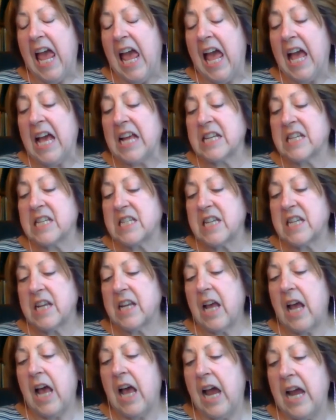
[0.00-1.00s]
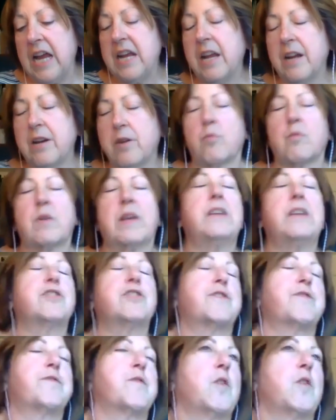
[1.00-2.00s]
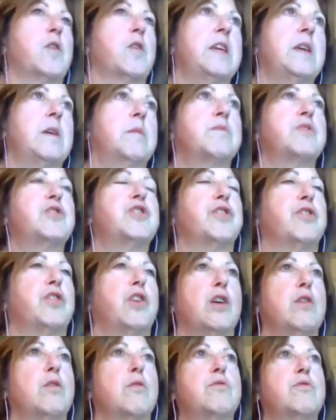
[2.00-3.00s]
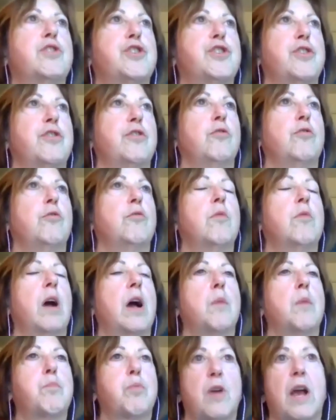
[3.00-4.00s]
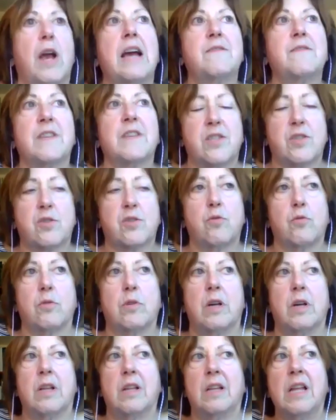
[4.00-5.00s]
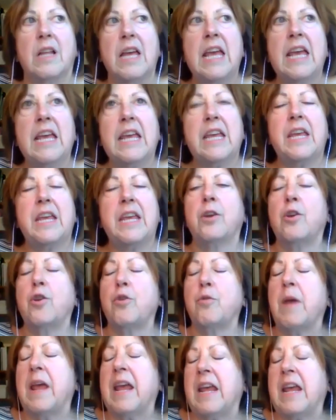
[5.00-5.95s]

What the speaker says: and I had arranged for him to go to a private school in New